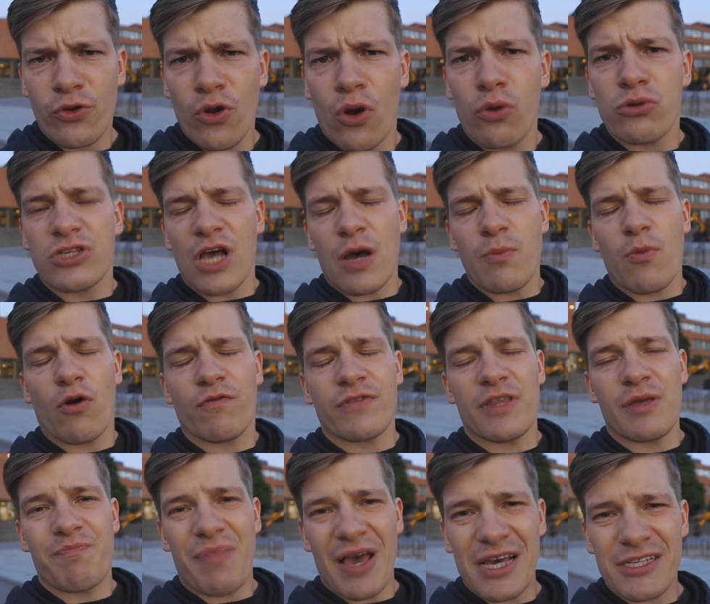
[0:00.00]
you know some of
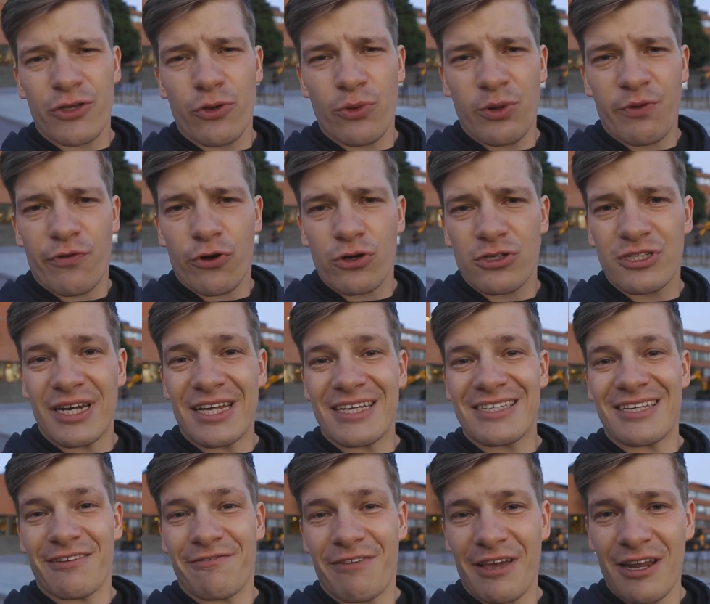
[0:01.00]
the best
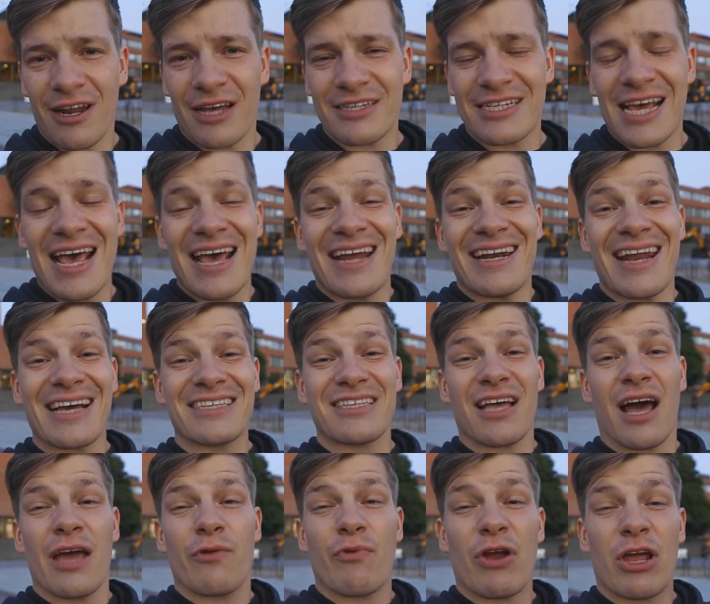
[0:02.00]
universities in Finland, next
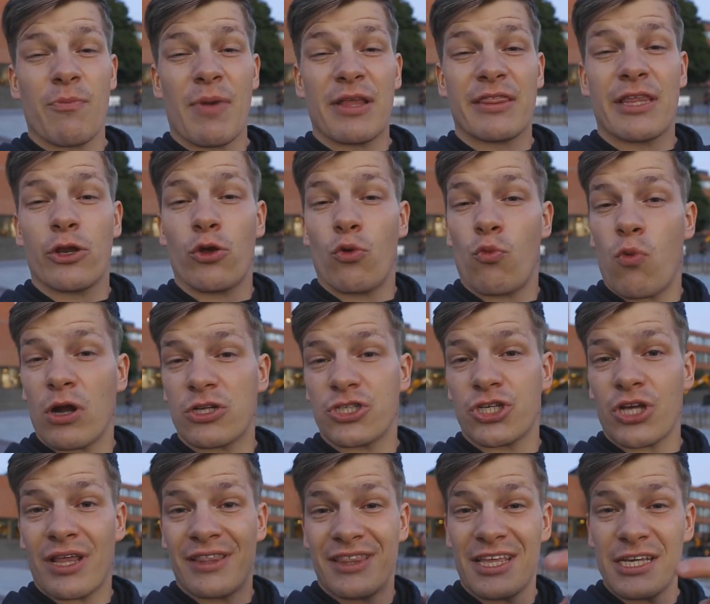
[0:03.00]
I recommend that you
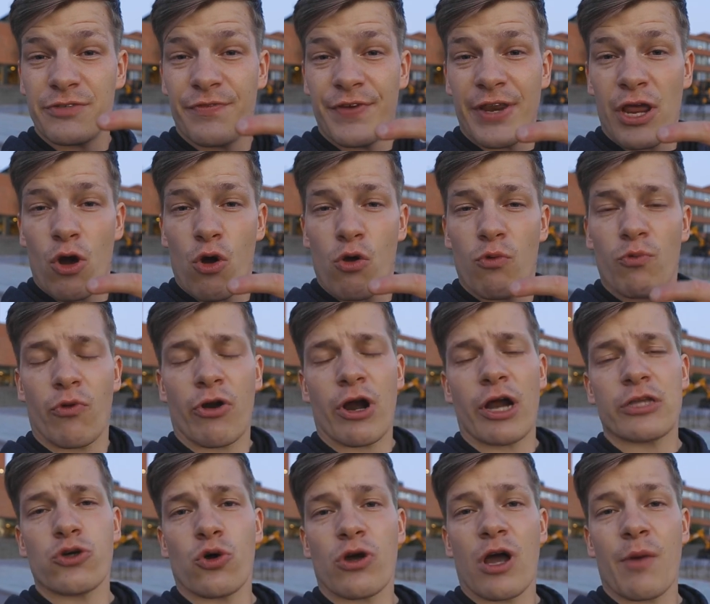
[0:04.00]
watch this video where
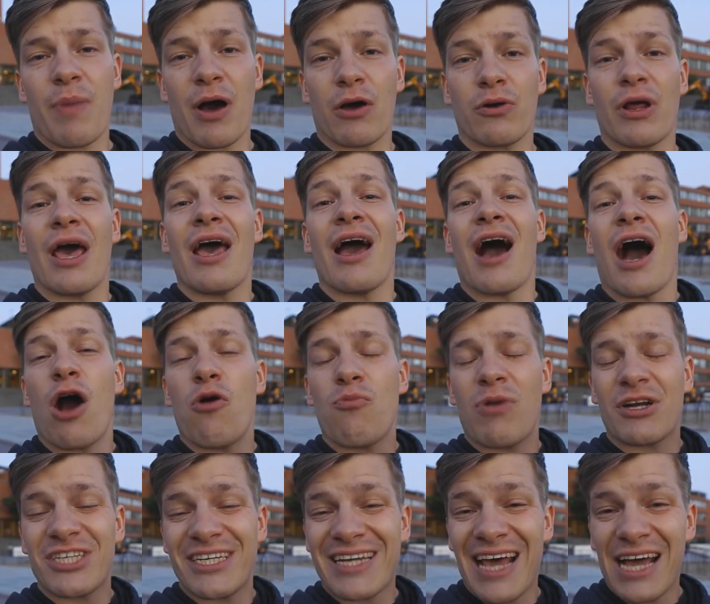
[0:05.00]
I talk about how
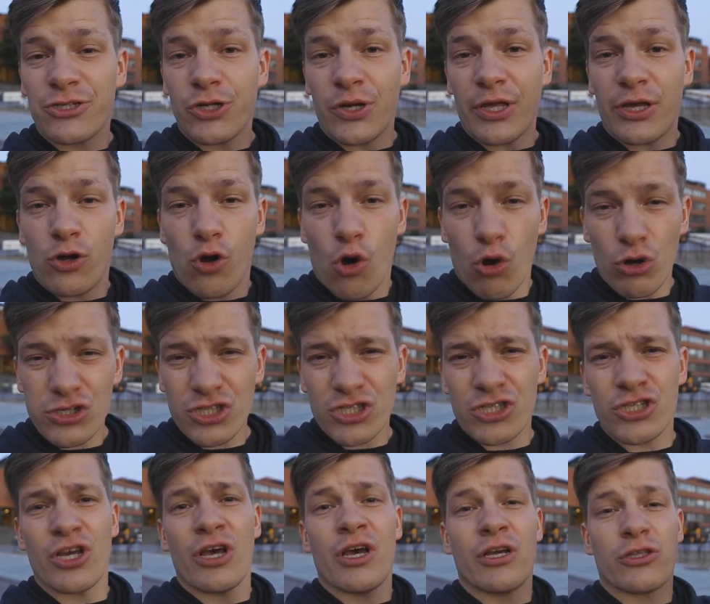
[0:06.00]
much it actually
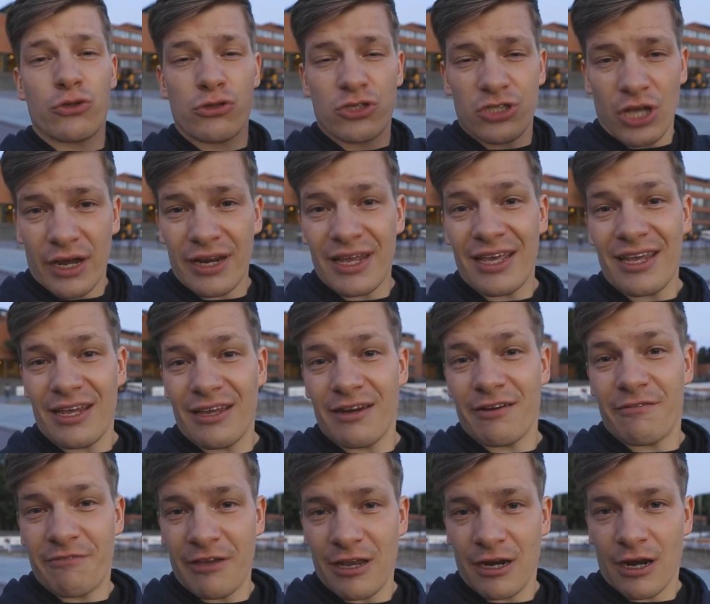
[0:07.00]
costs to study
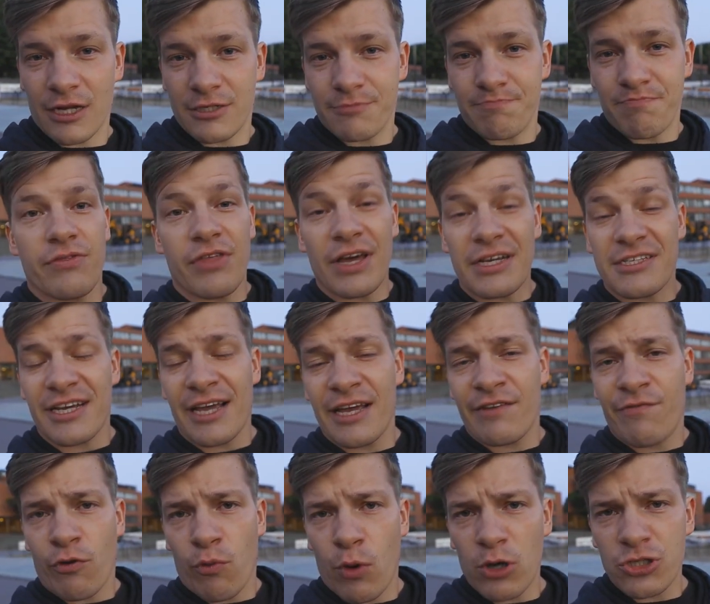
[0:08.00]
in Finland. Thanks
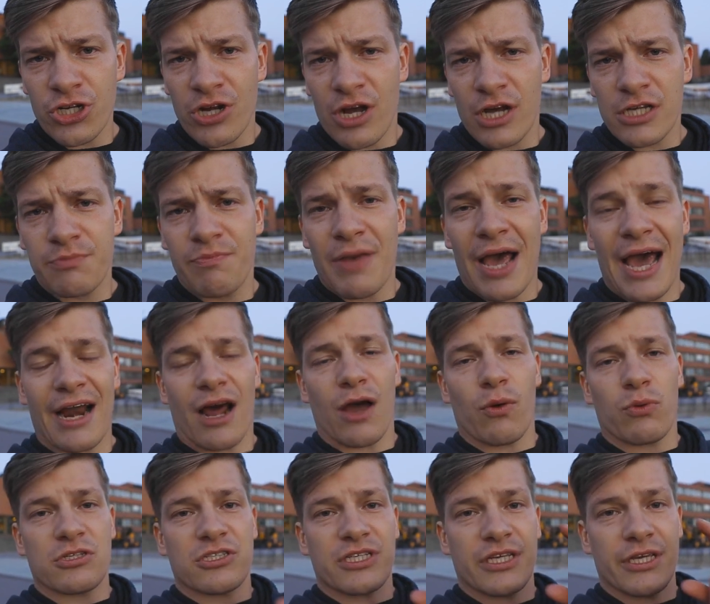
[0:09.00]
again for watching, guys, and I
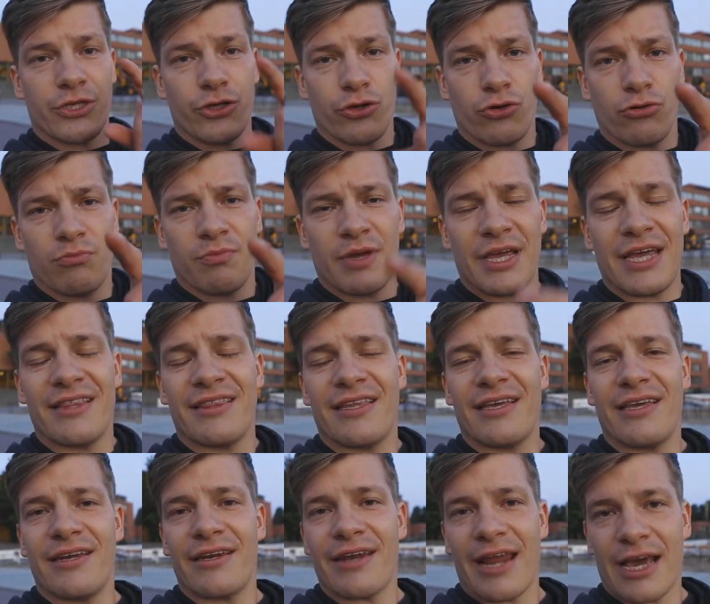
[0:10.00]
will see you in
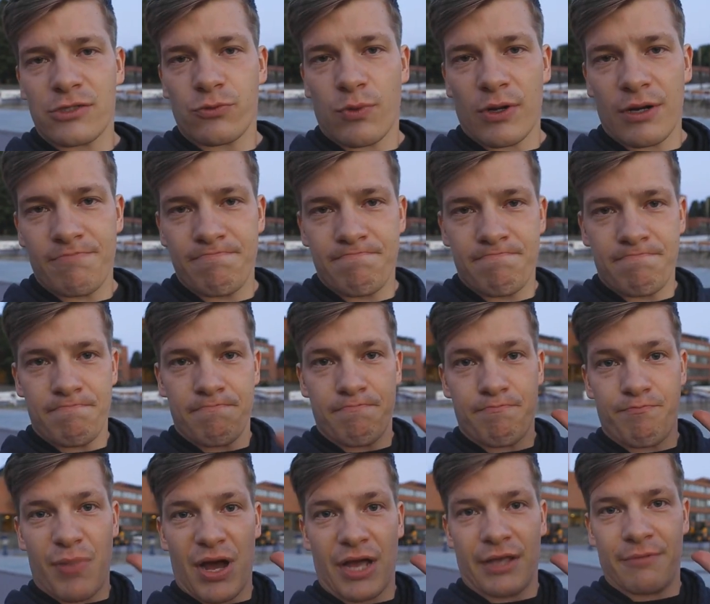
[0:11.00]
the next one.
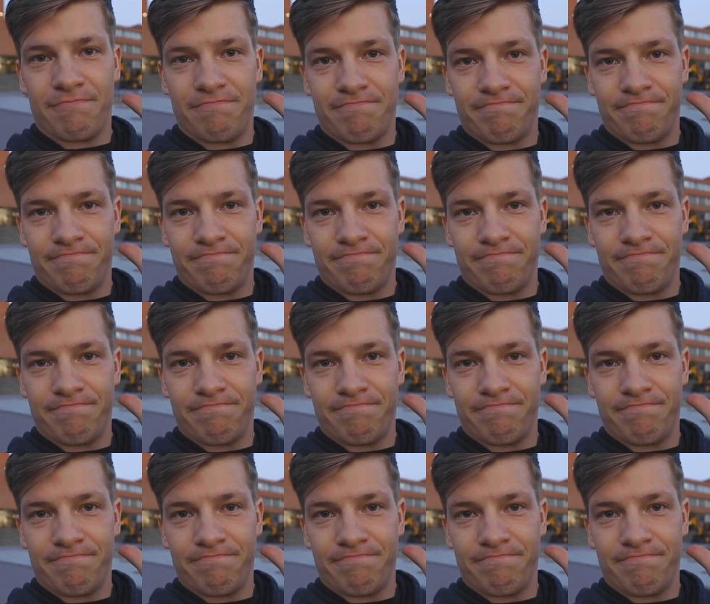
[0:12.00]
Bye!